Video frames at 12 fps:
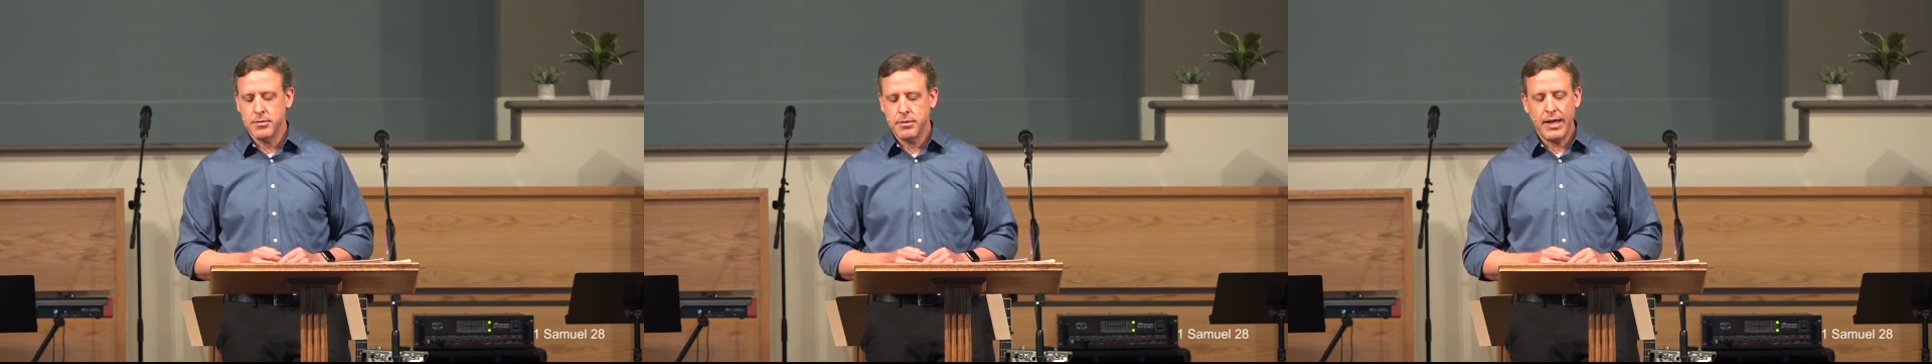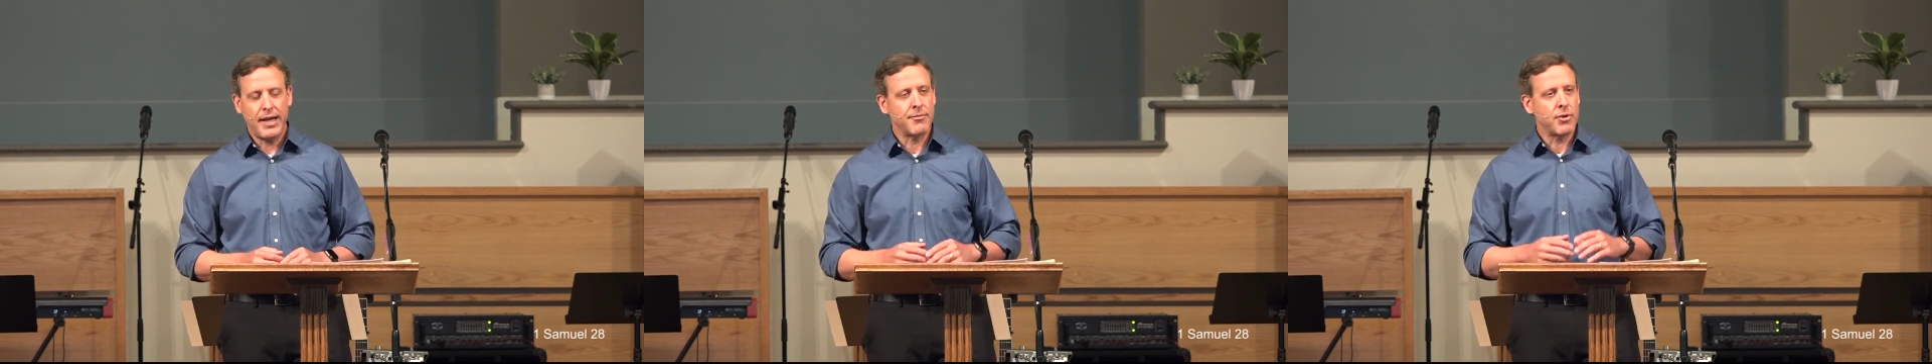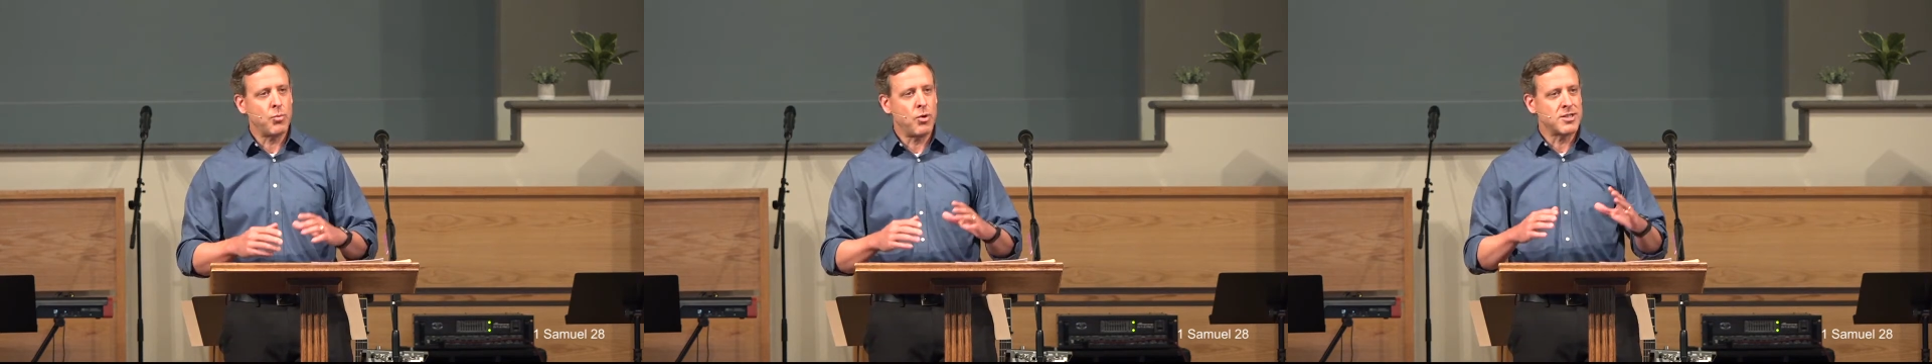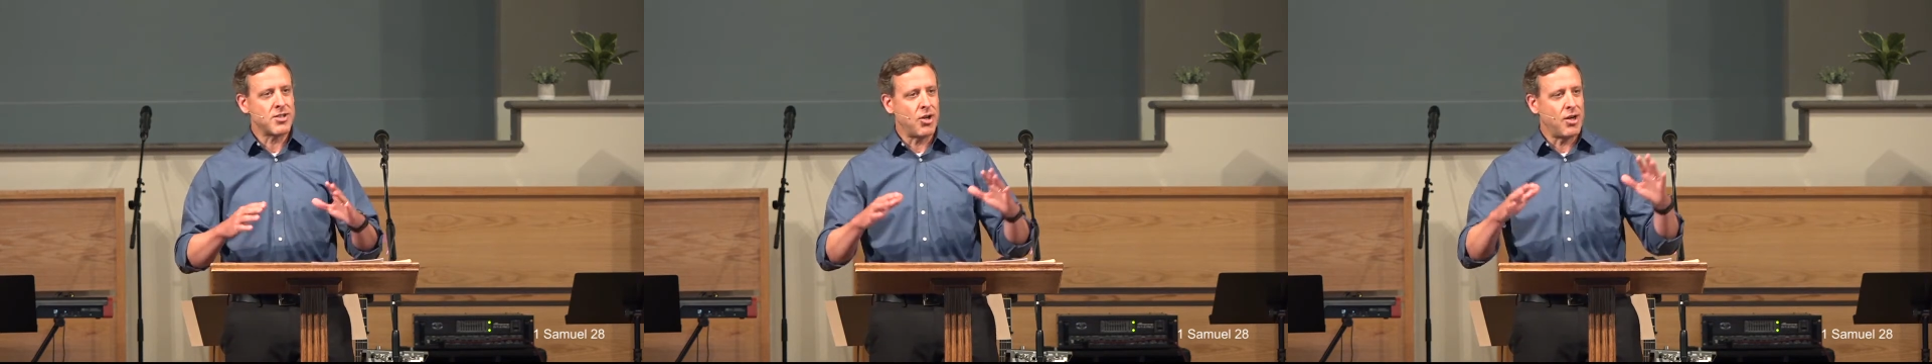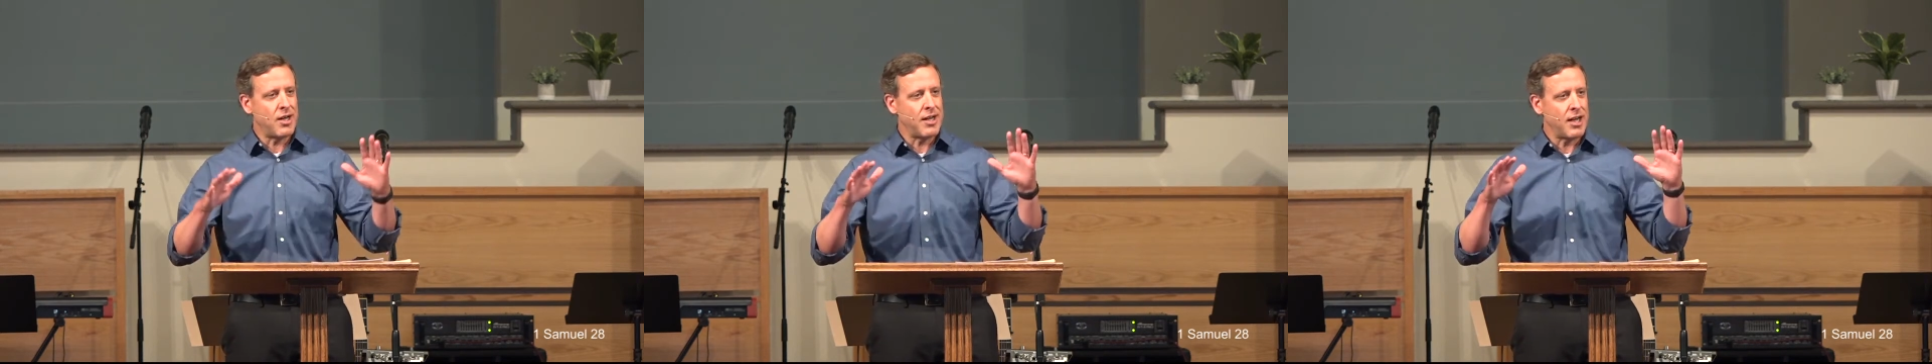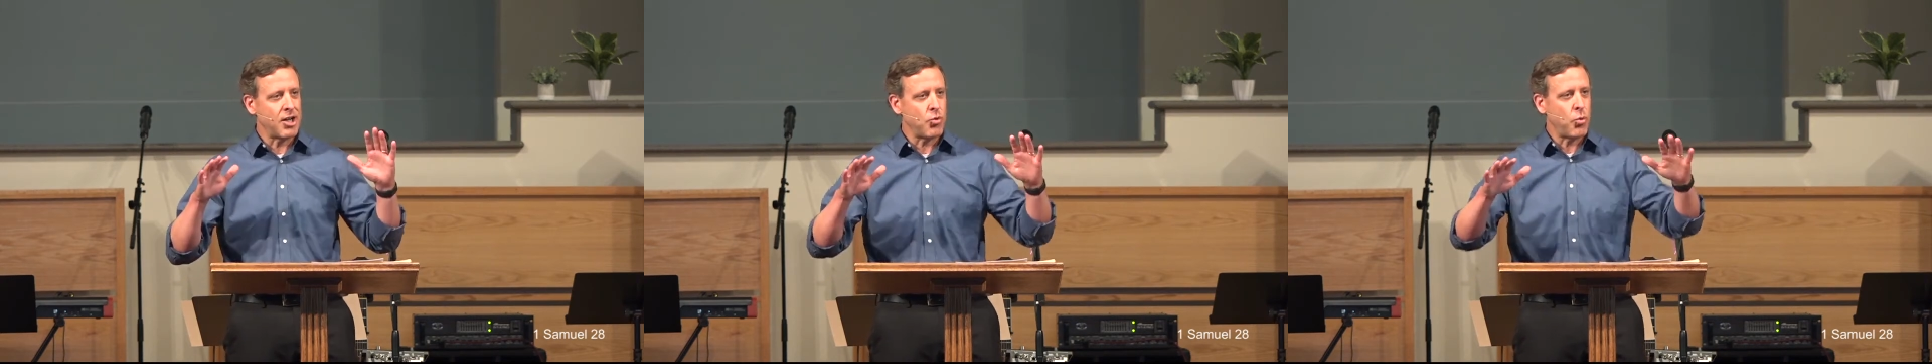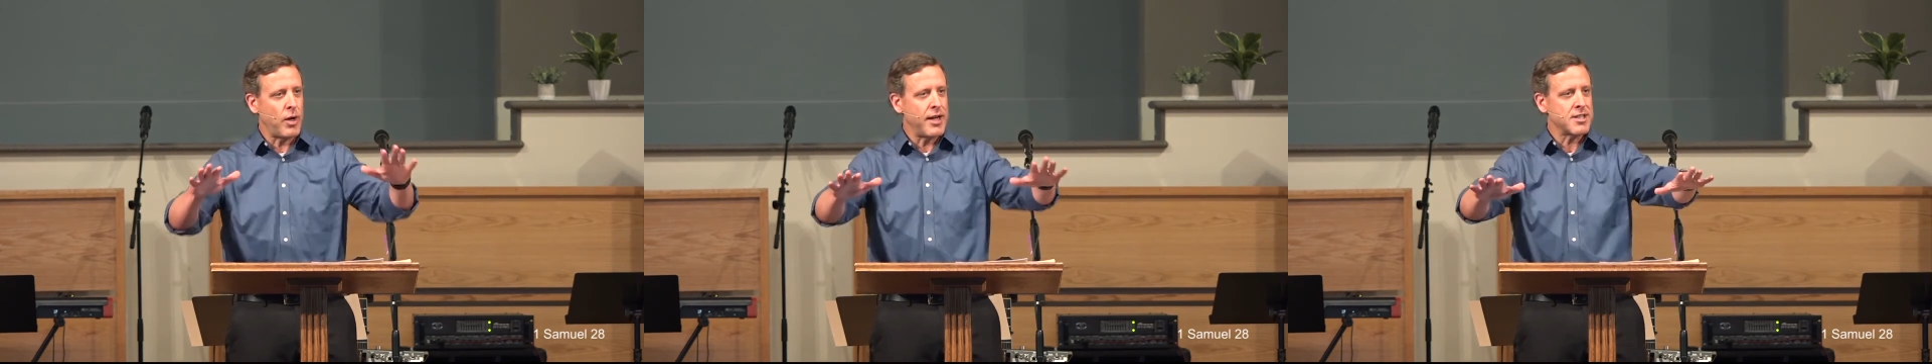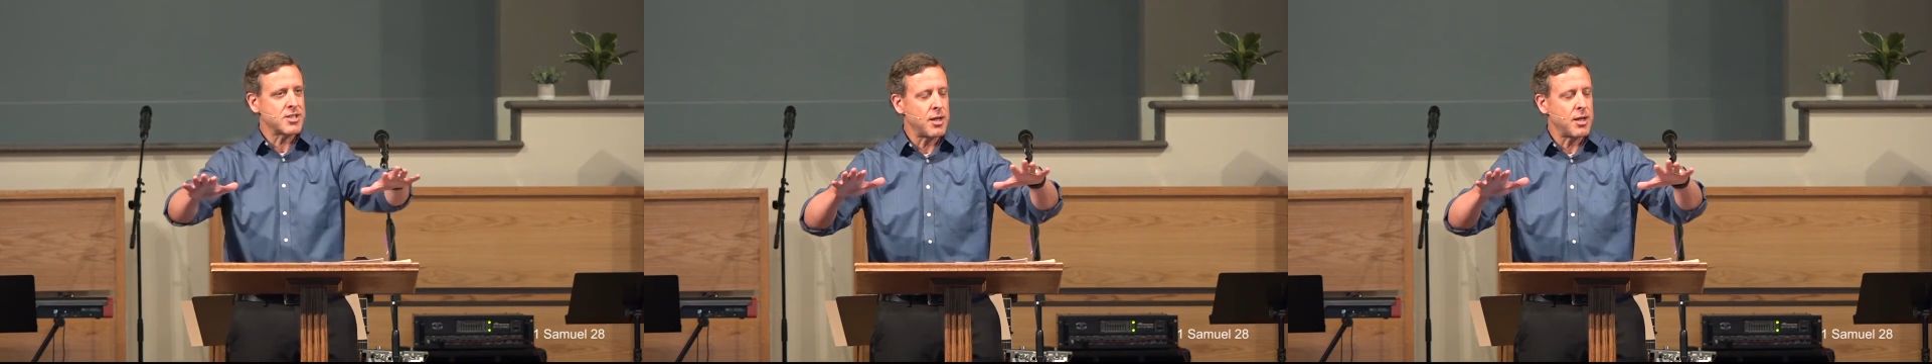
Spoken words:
Everyone's on a quest,